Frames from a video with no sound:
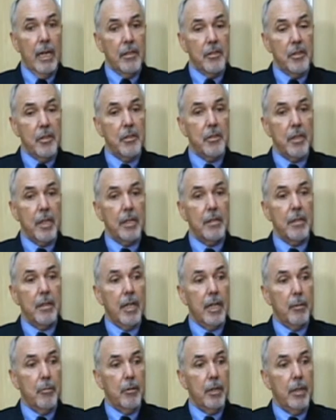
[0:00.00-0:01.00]
And since that
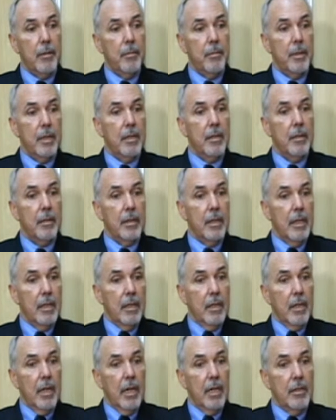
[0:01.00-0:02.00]
time, we've been
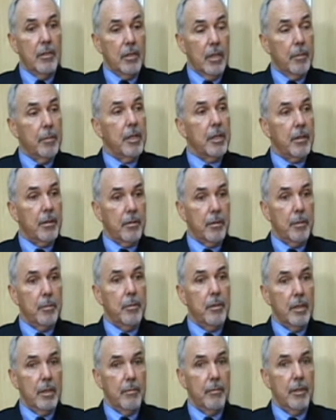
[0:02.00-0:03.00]
doubling
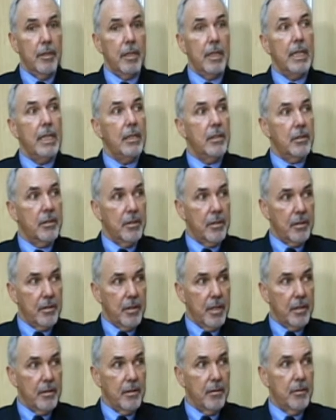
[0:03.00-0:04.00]
throughput with each
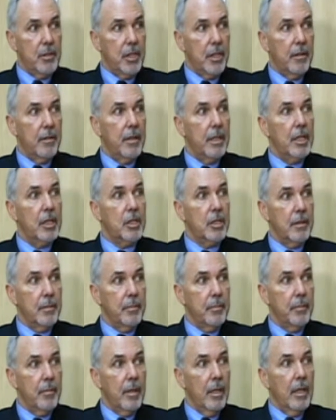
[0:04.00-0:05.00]
successive
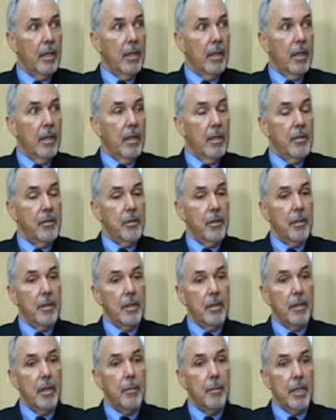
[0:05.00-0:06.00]
generation. And so
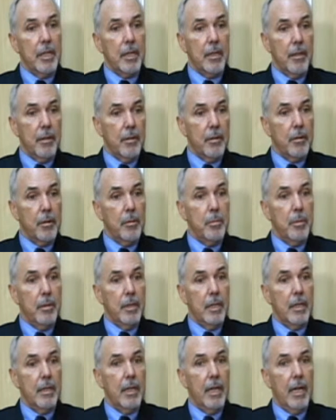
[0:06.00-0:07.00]
the doubling of the
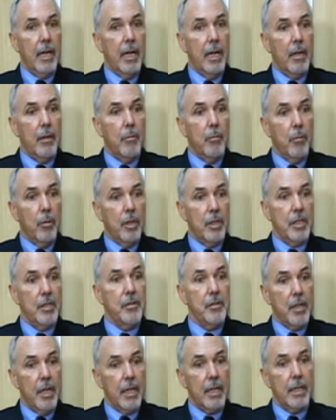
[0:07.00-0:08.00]
throughput in
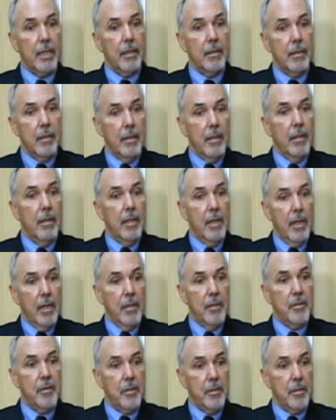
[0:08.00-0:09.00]
multi-socket
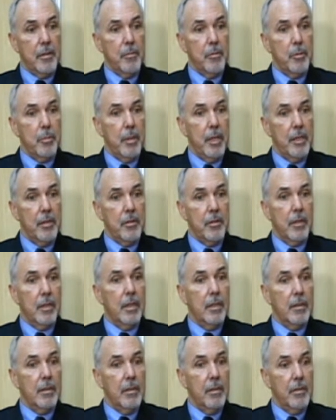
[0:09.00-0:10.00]
systems based
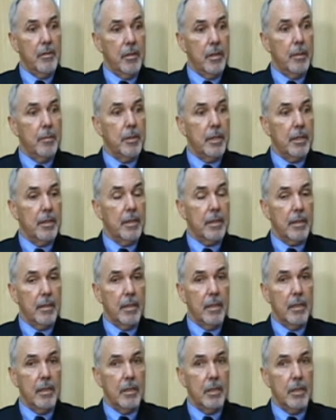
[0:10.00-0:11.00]
on CMT
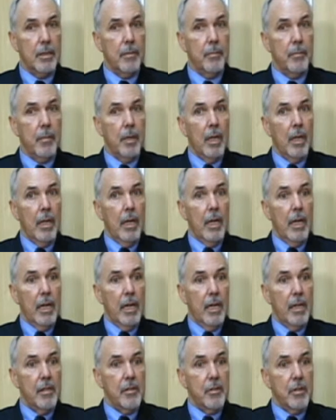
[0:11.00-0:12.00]
technology
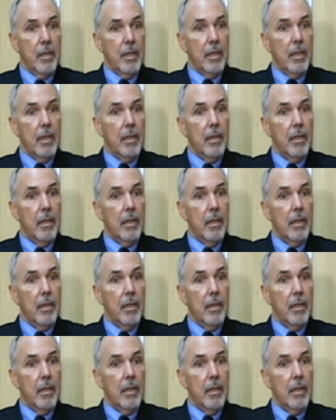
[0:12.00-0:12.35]
has